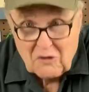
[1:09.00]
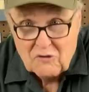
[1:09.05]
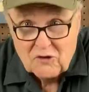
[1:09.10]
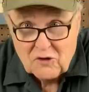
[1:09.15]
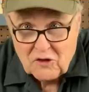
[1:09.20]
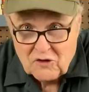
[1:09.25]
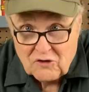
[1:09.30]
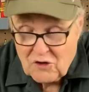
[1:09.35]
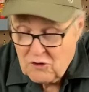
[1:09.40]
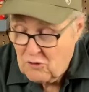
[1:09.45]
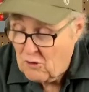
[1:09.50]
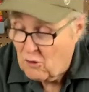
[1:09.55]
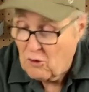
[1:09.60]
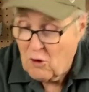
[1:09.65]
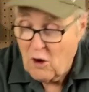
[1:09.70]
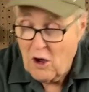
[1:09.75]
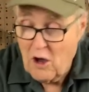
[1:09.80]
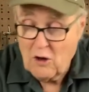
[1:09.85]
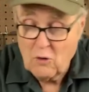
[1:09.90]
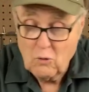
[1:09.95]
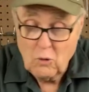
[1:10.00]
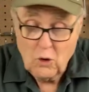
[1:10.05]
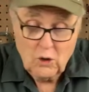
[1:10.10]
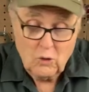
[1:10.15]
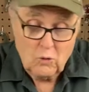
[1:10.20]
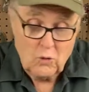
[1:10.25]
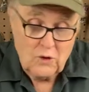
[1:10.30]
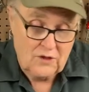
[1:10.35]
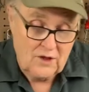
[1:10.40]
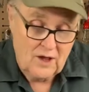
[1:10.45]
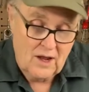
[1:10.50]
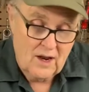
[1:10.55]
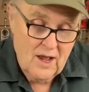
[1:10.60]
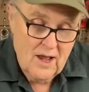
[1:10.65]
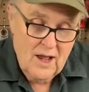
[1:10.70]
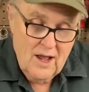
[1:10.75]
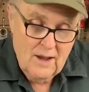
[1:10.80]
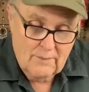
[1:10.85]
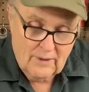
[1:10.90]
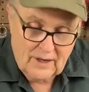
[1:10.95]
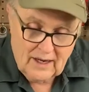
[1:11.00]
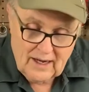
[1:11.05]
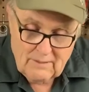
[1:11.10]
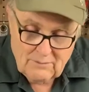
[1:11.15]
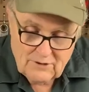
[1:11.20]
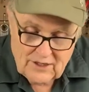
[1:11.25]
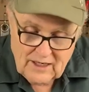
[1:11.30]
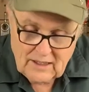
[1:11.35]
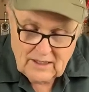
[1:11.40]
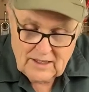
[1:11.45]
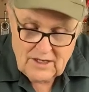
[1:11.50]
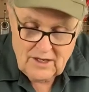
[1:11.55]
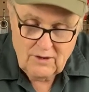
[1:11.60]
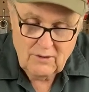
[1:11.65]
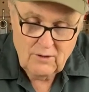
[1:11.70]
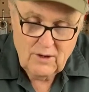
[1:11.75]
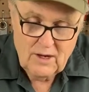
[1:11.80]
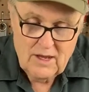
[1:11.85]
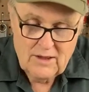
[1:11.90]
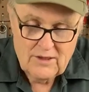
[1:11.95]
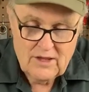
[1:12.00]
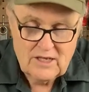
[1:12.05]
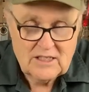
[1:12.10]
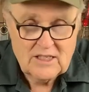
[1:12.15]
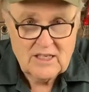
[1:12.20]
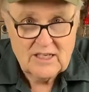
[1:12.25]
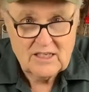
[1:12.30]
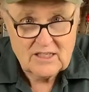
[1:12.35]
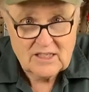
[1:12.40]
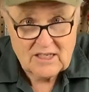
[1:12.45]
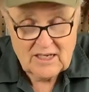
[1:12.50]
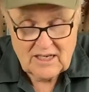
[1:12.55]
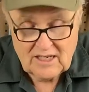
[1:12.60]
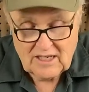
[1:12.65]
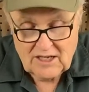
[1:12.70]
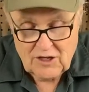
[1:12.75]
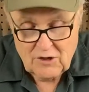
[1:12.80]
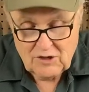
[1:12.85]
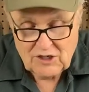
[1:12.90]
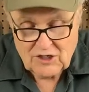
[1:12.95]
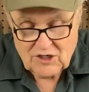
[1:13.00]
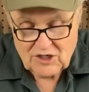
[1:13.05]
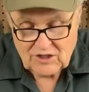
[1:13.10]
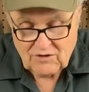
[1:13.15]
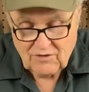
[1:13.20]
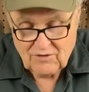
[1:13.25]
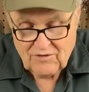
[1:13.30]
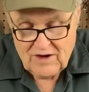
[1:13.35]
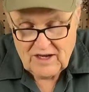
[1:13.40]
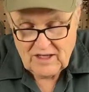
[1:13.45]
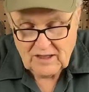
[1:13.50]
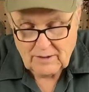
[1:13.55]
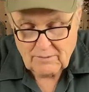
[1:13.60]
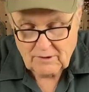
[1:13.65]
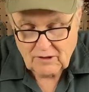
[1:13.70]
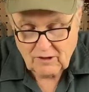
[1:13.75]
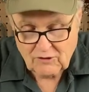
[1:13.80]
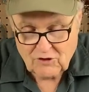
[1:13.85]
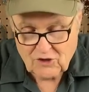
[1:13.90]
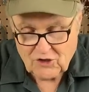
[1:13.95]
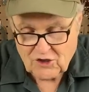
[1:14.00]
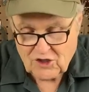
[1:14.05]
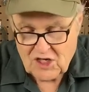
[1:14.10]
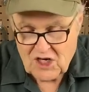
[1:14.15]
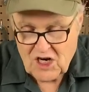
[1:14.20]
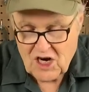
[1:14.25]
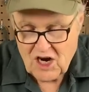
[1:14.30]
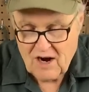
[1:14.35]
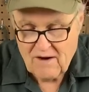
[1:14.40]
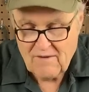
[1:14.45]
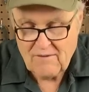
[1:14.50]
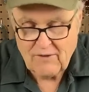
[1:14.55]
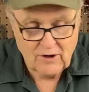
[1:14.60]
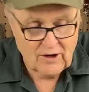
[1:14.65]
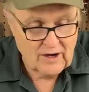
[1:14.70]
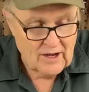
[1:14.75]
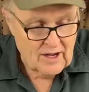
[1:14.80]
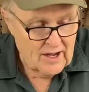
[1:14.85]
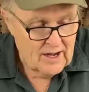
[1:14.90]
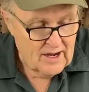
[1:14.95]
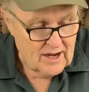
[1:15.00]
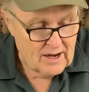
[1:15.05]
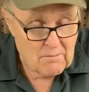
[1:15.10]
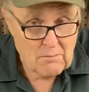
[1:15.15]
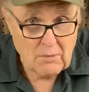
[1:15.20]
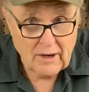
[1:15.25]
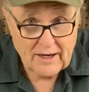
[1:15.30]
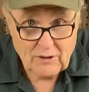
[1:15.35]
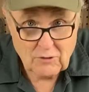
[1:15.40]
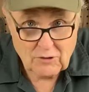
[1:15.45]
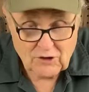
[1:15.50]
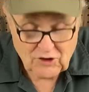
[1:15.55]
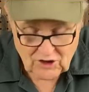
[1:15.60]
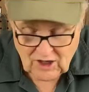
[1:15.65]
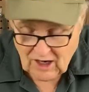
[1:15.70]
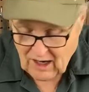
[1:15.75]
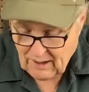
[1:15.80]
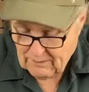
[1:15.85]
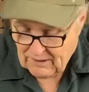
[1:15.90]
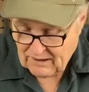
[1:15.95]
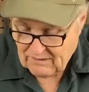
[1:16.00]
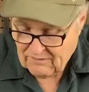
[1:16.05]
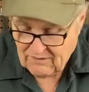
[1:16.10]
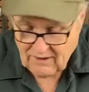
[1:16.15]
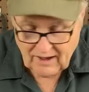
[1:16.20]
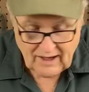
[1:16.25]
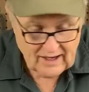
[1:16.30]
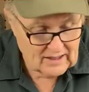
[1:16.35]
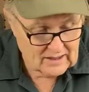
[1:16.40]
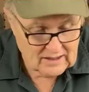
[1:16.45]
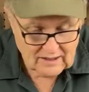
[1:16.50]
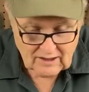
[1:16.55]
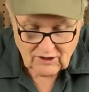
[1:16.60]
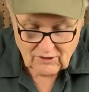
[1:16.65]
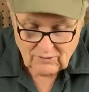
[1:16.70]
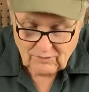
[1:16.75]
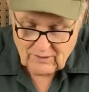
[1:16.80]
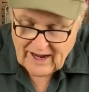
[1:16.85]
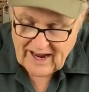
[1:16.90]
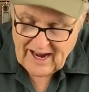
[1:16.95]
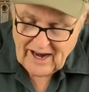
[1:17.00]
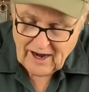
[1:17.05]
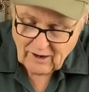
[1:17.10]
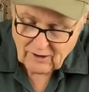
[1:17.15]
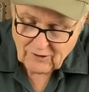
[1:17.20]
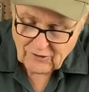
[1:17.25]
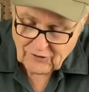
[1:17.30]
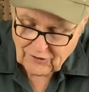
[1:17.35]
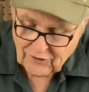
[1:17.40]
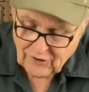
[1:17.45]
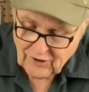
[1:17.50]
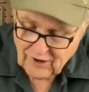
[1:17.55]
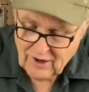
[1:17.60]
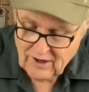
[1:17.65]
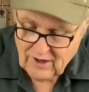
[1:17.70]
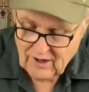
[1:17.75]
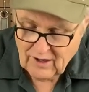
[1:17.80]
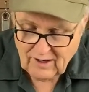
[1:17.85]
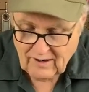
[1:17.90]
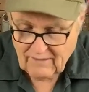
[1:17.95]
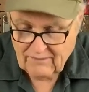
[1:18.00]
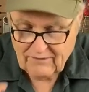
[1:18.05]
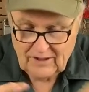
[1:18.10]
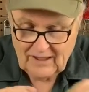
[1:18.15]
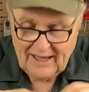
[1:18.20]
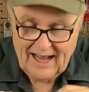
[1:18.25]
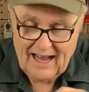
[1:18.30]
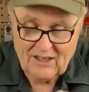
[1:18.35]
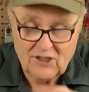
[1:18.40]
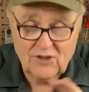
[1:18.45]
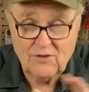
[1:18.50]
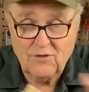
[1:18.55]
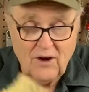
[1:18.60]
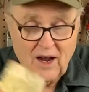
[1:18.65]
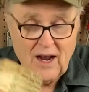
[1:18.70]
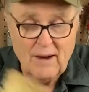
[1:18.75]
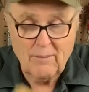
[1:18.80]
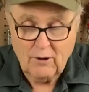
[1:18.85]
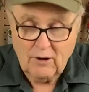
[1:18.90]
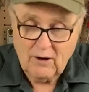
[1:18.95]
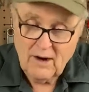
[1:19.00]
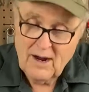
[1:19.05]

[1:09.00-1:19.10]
it's because you don't know how to work with it. But I am telling you, these things, you can just feel them. They're just covered in microscopic fine little hairs of glass fiber,